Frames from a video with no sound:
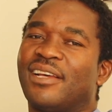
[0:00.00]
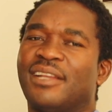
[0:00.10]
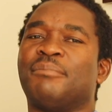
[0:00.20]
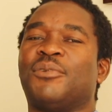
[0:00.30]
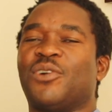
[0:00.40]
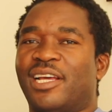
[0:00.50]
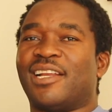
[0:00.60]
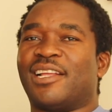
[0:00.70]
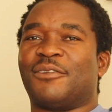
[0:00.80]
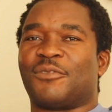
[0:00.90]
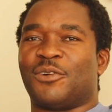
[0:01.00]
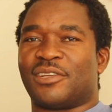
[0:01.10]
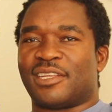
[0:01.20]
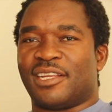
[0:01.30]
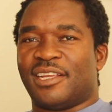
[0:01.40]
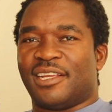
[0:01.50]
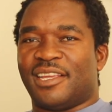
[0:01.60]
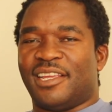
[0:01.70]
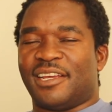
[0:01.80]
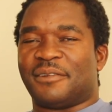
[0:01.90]
and ball handling, of course.
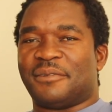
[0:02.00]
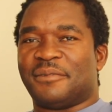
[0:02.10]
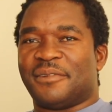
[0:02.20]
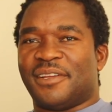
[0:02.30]
Right. Yeah. Right.